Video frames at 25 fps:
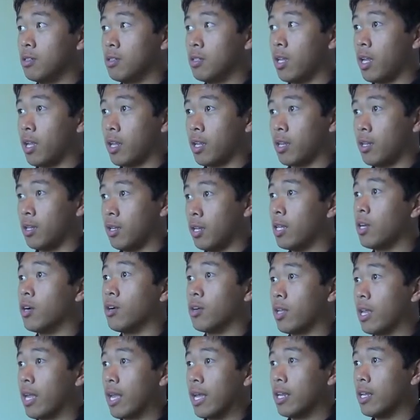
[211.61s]
Like,
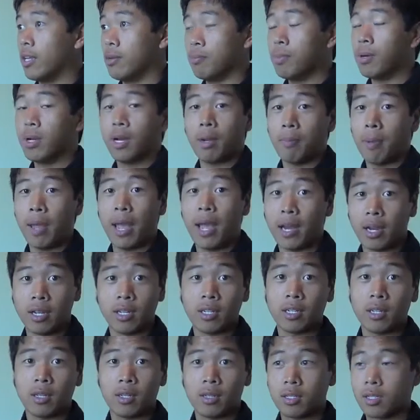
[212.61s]
literally, I didn't put up any
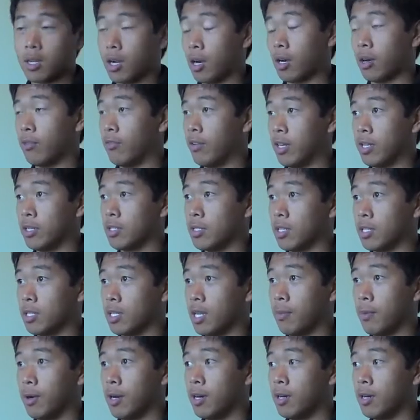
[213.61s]
soccer videos this summer.